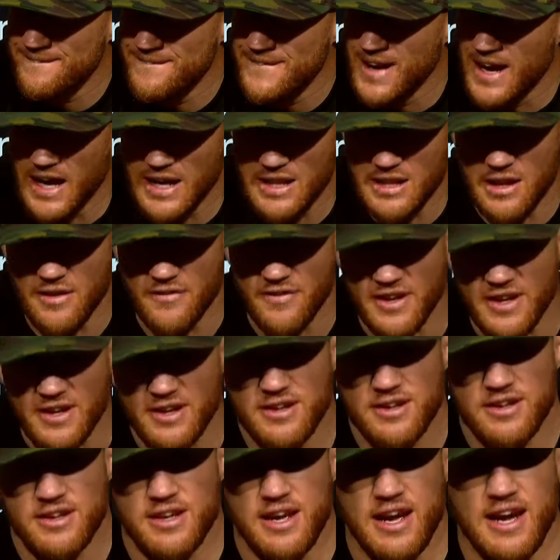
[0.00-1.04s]
I love it.
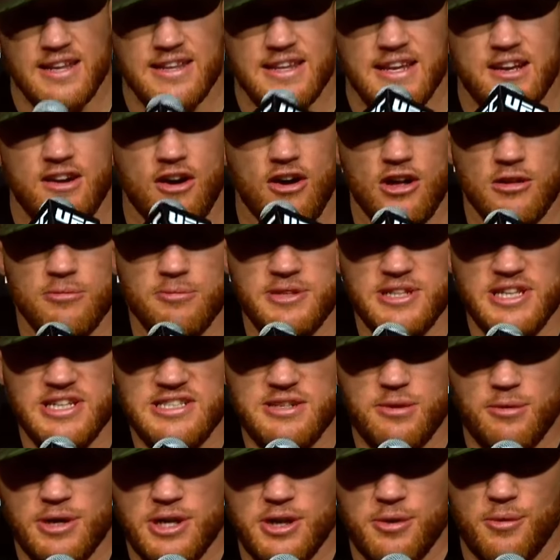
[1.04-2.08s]
Yeah, they called me. They said,
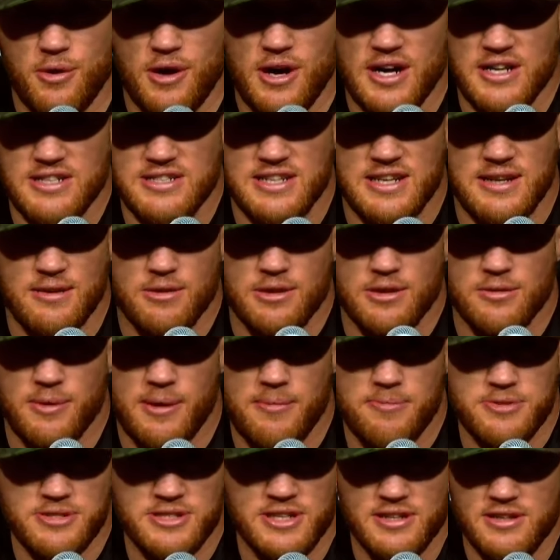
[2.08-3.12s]
what do you want? I said, I want to
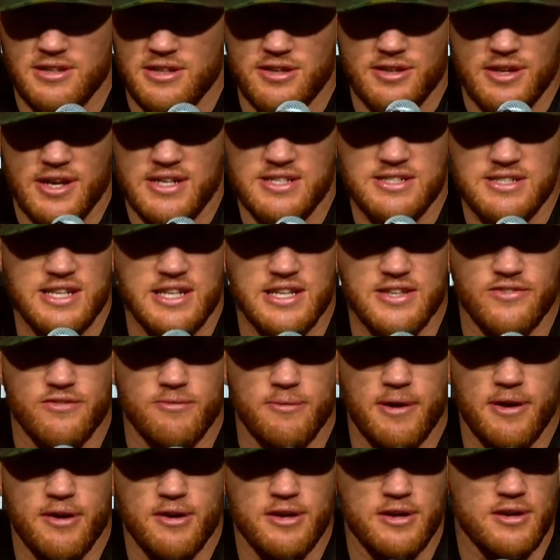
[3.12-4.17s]
represent the United States of
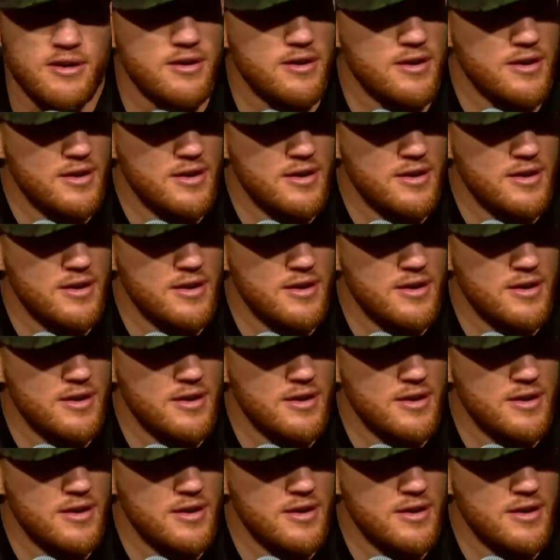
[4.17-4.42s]
America.